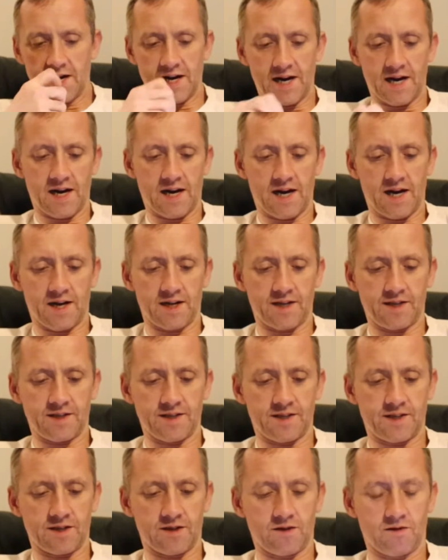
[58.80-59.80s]

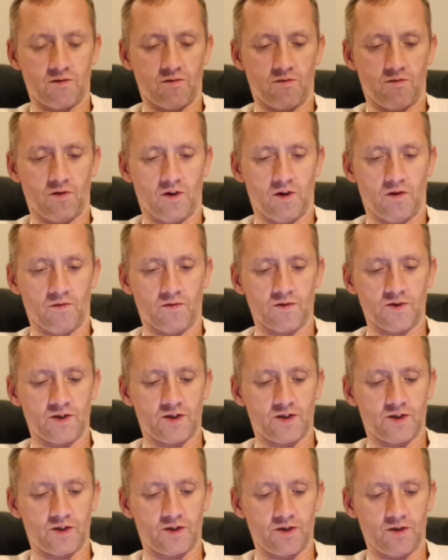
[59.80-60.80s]
And what
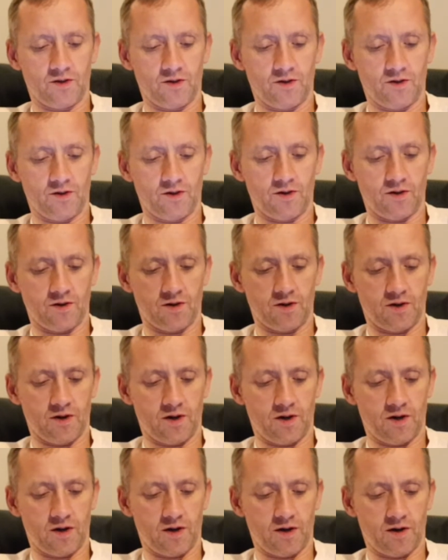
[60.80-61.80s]
was do
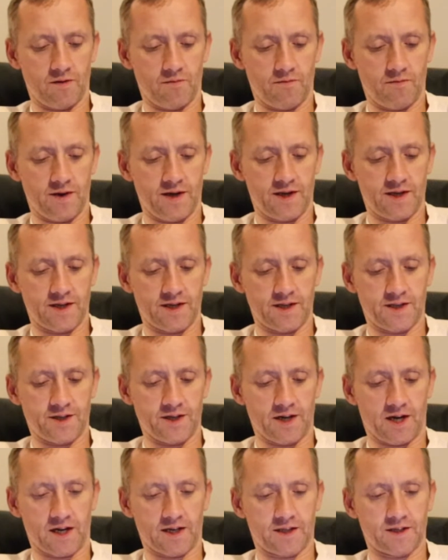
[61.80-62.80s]
um, in the
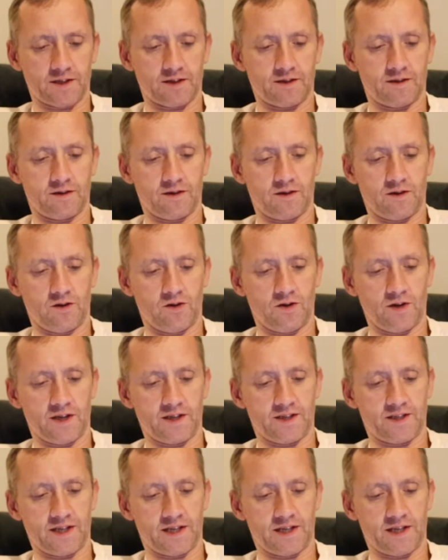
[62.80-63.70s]
dot who is